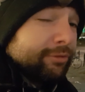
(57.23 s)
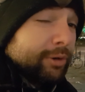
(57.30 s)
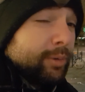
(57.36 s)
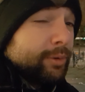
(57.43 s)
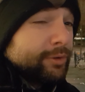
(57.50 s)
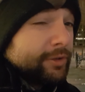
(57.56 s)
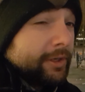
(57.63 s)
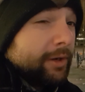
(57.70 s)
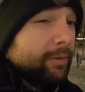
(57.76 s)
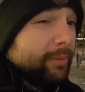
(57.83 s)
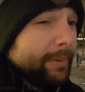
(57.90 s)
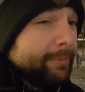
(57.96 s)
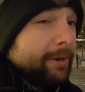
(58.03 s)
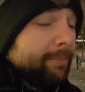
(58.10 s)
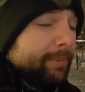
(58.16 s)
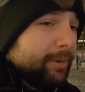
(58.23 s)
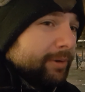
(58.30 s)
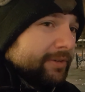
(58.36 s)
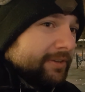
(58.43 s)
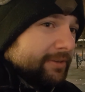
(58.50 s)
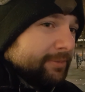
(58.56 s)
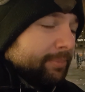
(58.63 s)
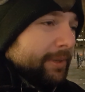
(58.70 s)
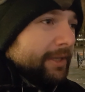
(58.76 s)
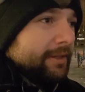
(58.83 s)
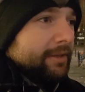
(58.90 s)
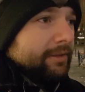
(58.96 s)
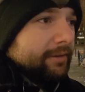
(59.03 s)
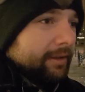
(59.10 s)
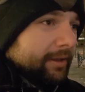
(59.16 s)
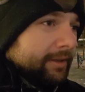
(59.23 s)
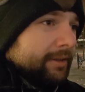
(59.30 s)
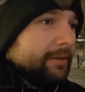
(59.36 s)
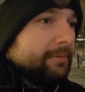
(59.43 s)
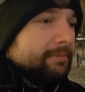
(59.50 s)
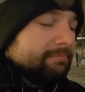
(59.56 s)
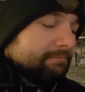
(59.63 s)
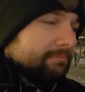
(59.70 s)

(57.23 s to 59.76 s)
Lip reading: focusing on web components as being like